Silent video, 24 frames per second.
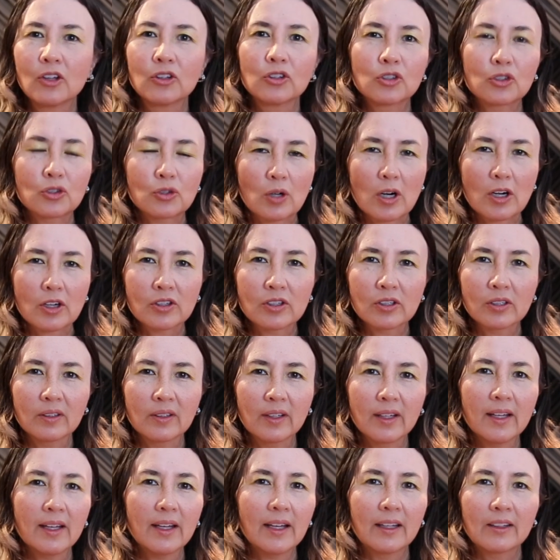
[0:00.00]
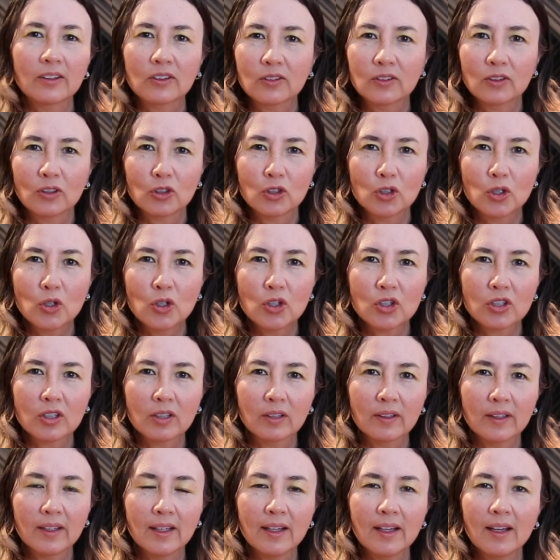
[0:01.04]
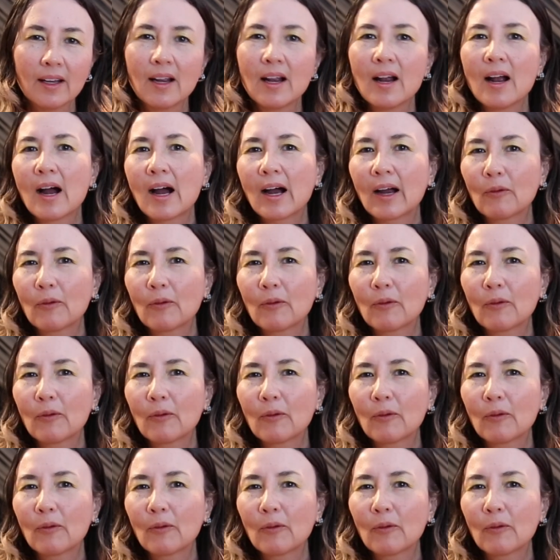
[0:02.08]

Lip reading: structurally, institutionally.